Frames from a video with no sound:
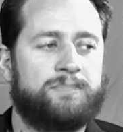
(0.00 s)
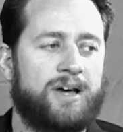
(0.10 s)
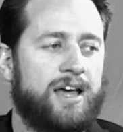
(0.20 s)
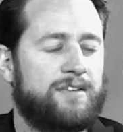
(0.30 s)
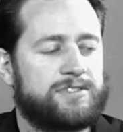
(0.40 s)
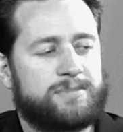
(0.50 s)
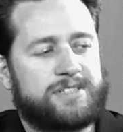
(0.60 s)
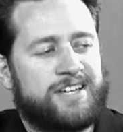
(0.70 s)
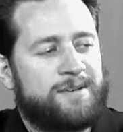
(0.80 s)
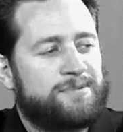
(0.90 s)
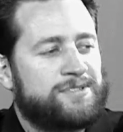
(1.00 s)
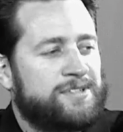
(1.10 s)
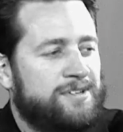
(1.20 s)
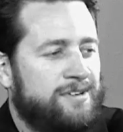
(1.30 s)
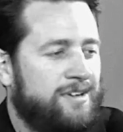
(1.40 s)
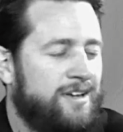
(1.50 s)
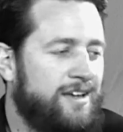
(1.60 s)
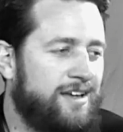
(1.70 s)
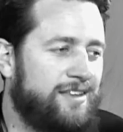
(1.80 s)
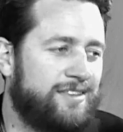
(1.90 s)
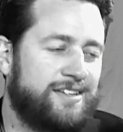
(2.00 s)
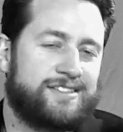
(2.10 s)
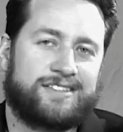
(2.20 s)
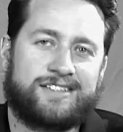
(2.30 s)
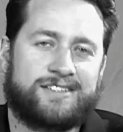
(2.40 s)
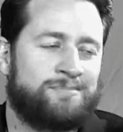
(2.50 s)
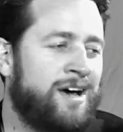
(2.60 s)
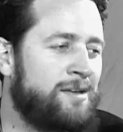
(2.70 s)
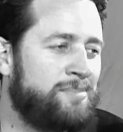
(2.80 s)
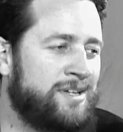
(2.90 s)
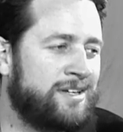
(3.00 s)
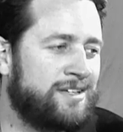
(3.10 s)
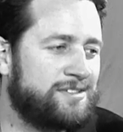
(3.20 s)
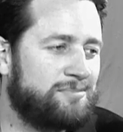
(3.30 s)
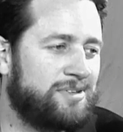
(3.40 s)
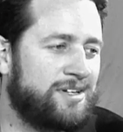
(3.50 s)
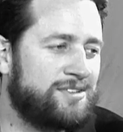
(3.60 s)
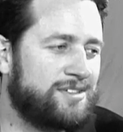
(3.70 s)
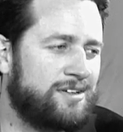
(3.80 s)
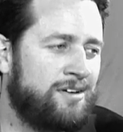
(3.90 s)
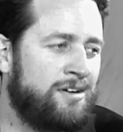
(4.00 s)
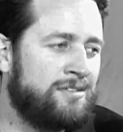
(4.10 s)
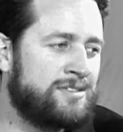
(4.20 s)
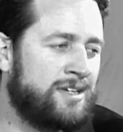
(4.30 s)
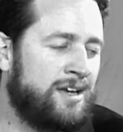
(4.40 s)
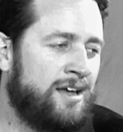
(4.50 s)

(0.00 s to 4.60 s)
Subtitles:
have some examples here. This is my opinion on some players and cards.